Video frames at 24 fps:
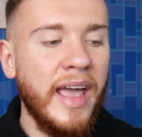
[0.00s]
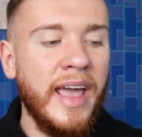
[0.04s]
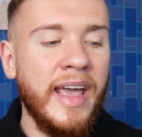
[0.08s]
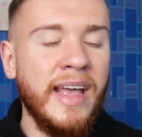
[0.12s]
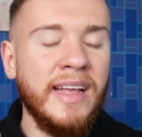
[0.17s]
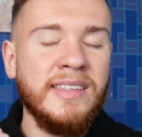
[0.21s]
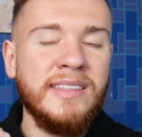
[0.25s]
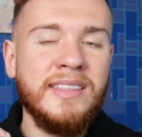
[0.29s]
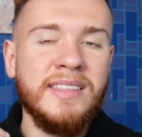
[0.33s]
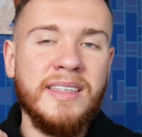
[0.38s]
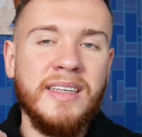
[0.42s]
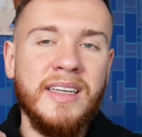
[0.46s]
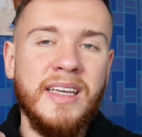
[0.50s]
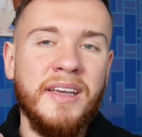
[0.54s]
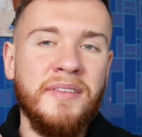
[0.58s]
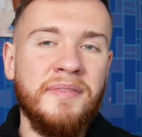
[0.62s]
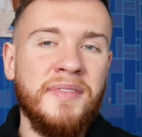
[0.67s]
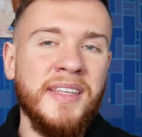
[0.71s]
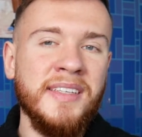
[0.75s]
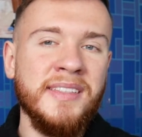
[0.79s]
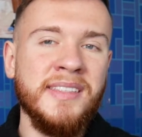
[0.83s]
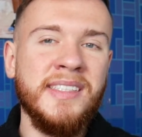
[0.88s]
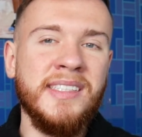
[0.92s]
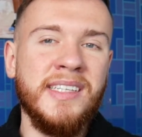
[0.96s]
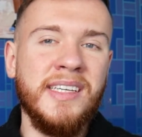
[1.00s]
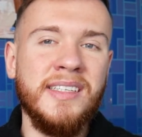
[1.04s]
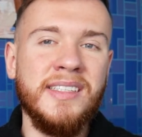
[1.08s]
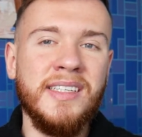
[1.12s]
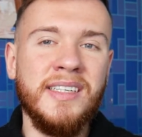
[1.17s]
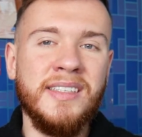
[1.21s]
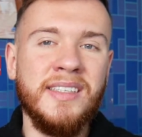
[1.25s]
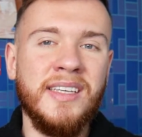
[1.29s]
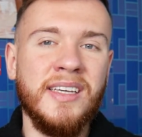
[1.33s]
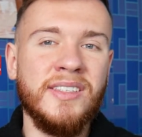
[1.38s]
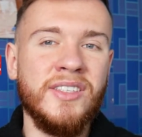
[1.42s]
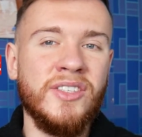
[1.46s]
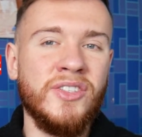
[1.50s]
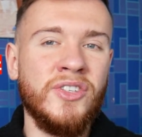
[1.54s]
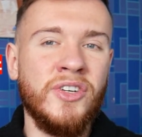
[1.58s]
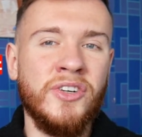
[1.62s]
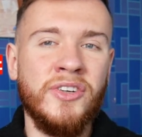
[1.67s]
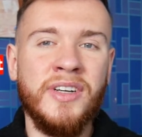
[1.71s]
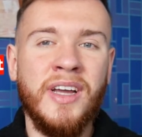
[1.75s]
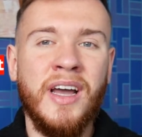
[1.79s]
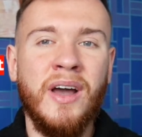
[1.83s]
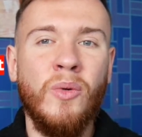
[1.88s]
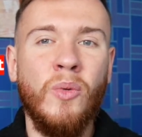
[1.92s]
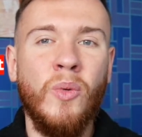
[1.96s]
And if this season doesn't
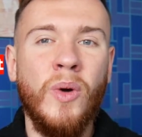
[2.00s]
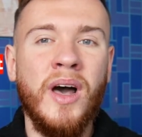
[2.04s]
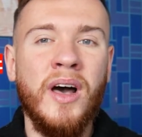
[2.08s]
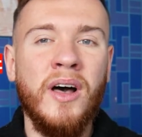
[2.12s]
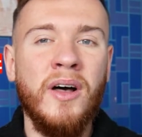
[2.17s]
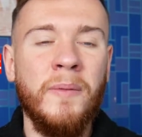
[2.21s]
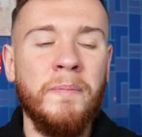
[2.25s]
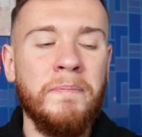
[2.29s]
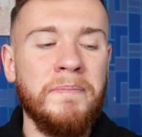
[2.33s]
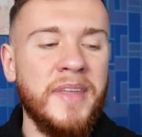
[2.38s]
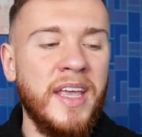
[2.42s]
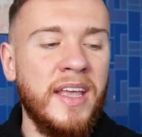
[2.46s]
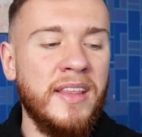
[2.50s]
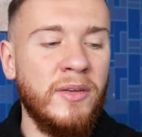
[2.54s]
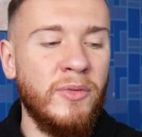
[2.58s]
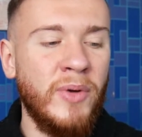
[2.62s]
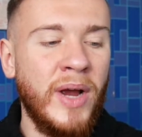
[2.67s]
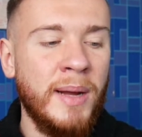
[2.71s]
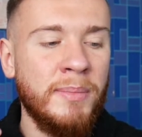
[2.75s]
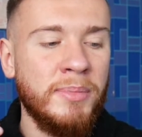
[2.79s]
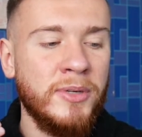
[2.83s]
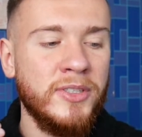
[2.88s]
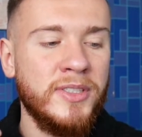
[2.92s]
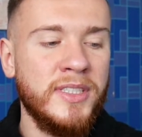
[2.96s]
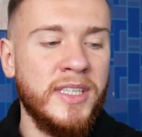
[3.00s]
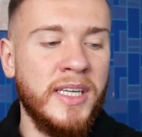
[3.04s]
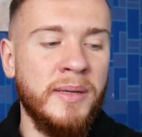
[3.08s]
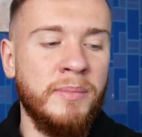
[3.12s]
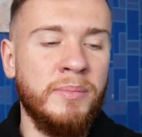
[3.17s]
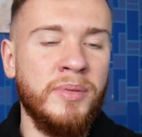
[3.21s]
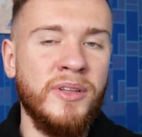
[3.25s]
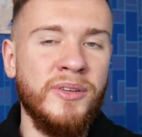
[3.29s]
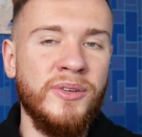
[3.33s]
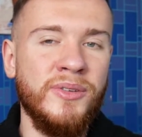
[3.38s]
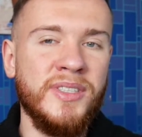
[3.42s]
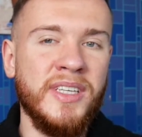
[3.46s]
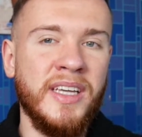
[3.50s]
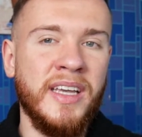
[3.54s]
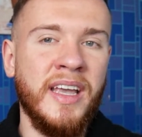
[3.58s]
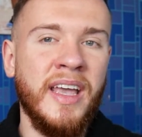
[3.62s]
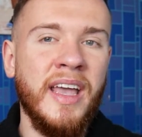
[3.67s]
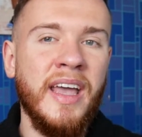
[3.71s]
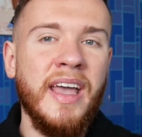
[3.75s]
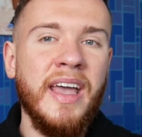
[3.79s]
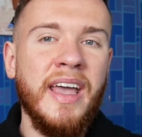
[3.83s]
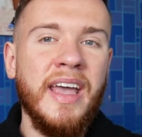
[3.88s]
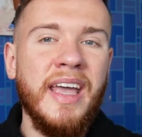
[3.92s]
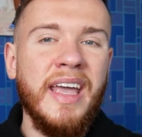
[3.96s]
turn out well and the Raptors keep
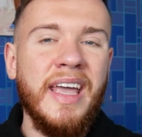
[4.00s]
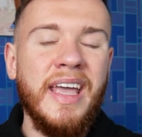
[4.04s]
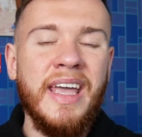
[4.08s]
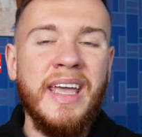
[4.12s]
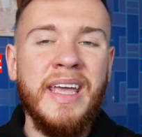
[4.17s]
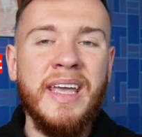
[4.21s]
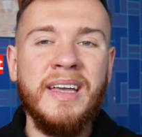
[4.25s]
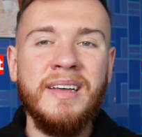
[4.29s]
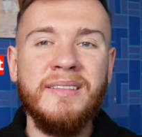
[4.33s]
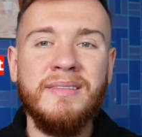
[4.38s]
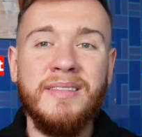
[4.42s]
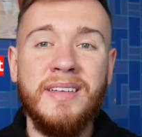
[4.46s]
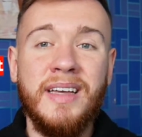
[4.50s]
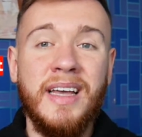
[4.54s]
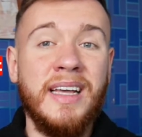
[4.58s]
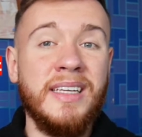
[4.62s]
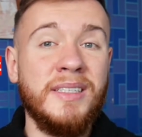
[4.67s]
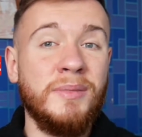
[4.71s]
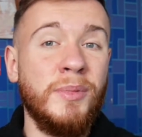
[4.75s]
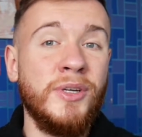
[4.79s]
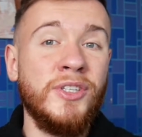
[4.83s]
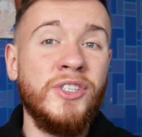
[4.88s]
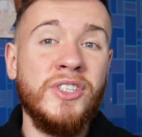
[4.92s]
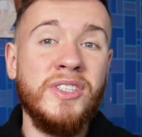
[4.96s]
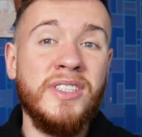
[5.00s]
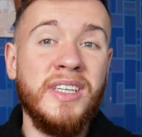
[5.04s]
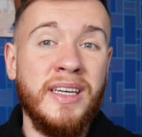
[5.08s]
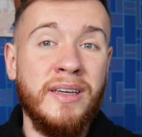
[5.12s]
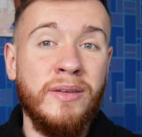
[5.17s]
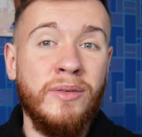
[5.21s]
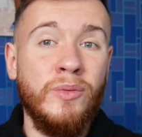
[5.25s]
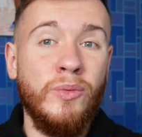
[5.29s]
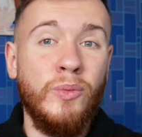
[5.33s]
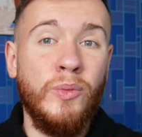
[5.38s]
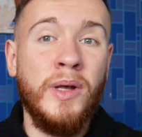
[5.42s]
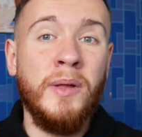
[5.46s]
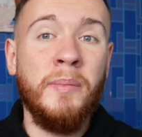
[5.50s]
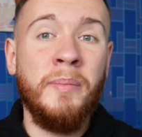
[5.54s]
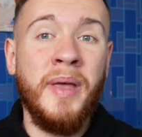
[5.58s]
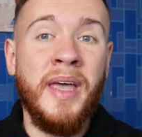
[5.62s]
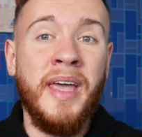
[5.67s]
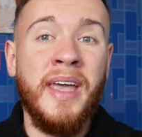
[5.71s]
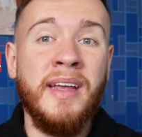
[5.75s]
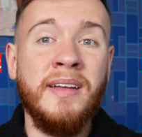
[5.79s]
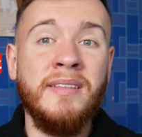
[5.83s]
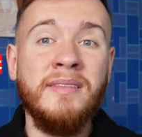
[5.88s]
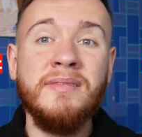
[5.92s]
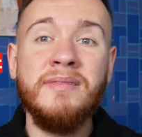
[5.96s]
losing, it, as much as it will
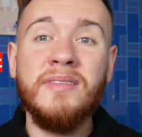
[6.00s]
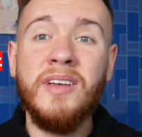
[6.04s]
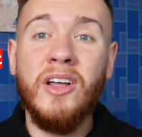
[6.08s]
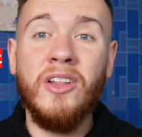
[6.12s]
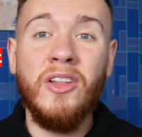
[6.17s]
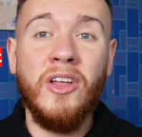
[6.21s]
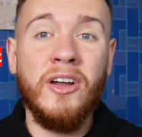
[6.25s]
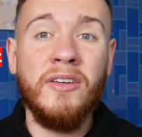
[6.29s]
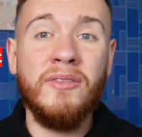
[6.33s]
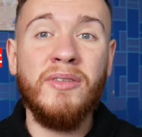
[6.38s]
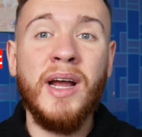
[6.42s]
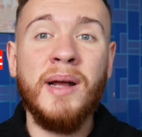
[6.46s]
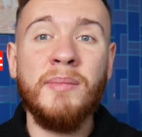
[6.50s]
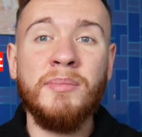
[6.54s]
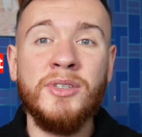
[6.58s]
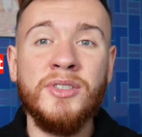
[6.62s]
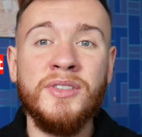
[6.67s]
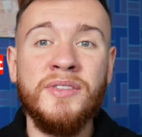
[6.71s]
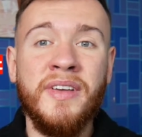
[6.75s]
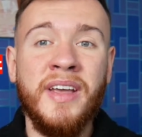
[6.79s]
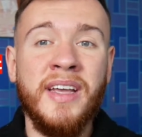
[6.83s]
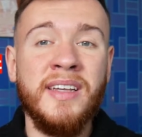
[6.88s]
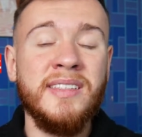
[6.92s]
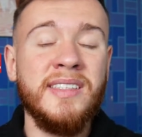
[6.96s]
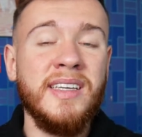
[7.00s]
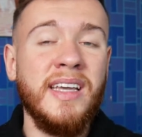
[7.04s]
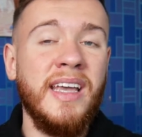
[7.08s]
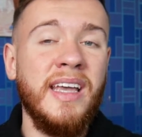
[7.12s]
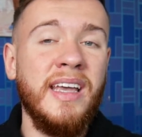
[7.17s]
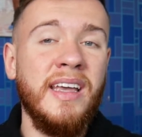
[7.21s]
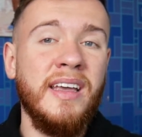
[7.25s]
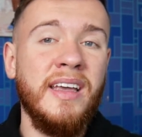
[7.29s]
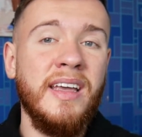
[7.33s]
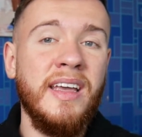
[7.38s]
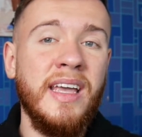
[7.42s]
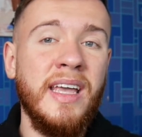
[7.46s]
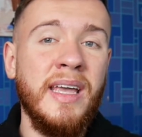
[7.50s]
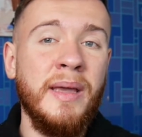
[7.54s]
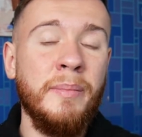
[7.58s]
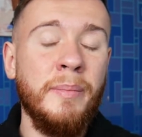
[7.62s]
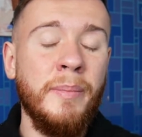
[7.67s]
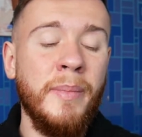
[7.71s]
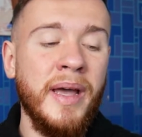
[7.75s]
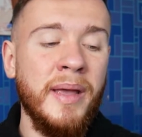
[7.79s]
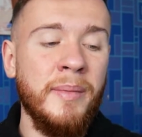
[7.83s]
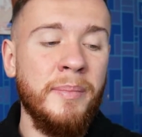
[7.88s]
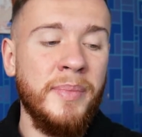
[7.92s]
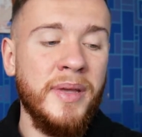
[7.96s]
pain a lot of Raptors fans, it
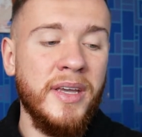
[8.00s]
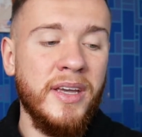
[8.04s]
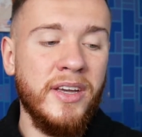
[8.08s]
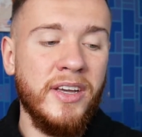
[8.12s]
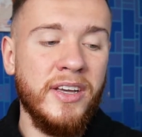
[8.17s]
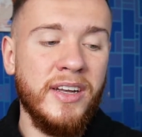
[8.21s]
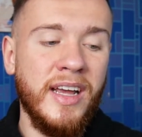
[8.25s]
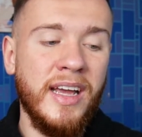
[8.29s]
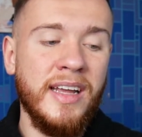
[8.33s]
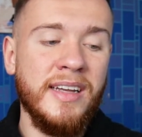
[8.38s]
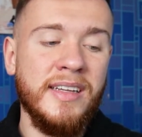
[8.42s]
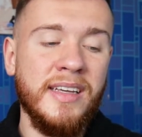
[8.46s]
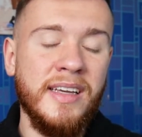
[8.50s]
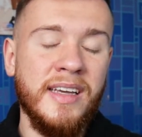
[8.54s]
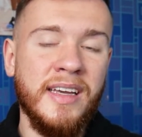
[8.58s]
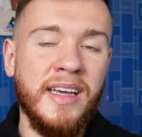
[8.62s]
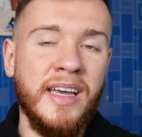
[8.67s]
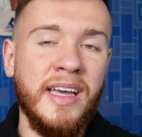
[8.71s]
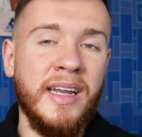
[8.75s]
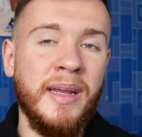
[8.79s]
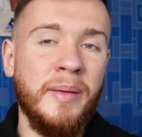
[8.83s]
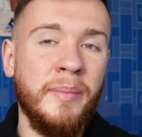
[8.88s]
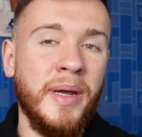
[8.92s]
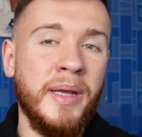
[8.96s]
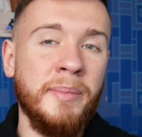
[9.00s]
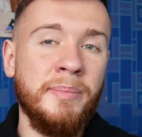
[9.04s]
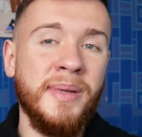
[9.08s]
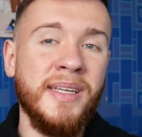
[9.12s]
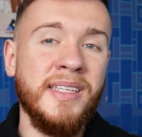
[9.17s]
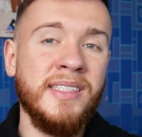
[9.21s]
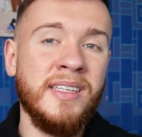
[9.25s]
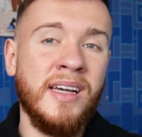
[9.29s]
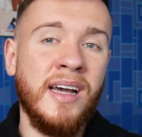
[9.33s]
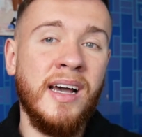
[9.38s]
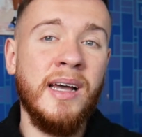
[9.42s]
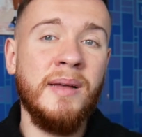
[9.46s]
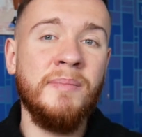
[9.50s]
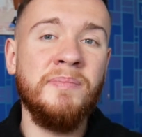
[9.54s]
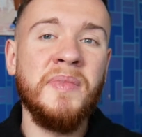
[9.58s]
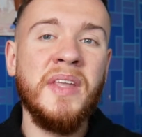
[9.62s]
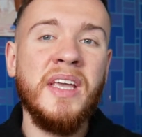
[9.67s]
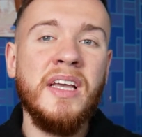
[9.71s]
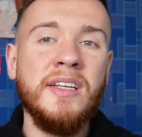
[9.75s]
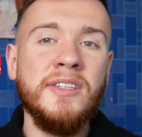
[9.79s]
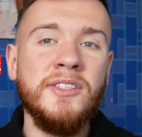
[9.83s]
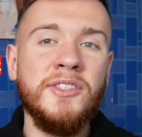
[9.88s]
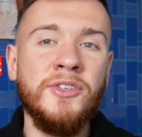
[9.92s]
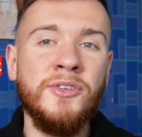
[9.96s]
might be a good idea and it might be time
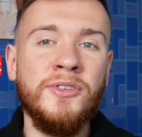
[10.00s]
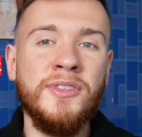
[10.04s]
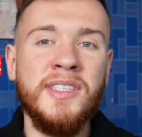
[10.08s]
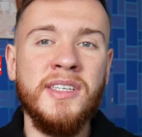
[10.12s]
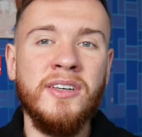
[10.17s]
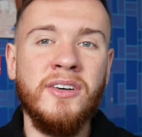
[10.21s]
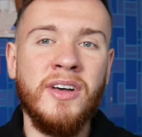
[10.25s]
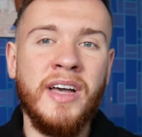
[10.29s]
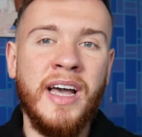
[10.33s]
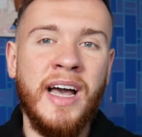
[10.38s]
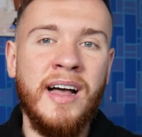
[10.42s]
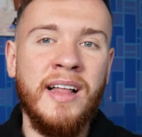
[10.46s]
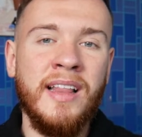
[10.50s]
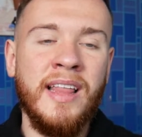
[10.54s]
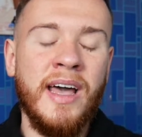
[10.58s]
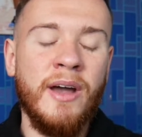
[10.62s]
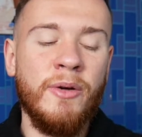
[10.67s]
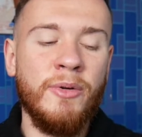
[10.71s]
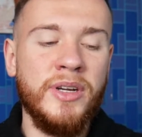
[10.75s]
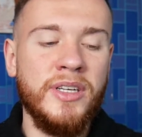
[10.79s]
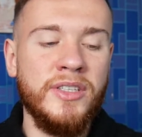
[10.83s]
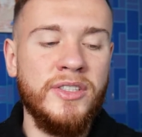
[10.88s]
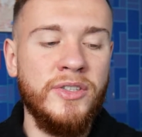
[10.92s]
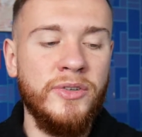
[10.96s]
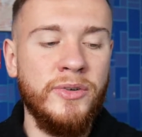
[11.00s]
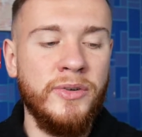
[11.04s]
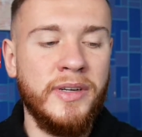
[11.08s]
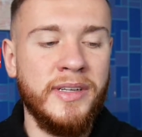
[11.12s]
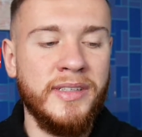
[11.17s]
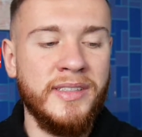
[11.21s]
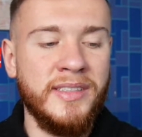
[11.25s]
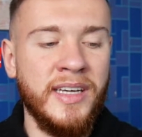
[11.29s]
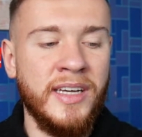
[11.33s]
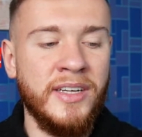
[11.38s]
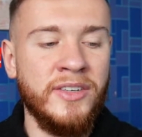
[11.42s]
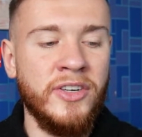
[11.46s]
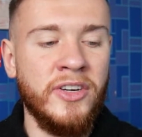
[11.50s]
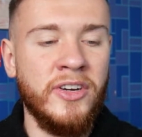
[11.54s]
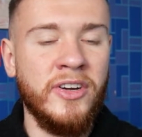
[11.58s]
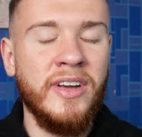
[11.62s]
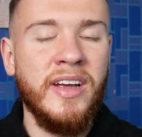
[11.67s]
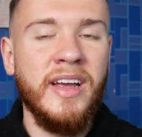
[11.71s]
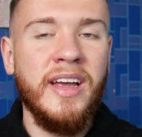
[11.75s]
to deal Kyle Lowry to contender.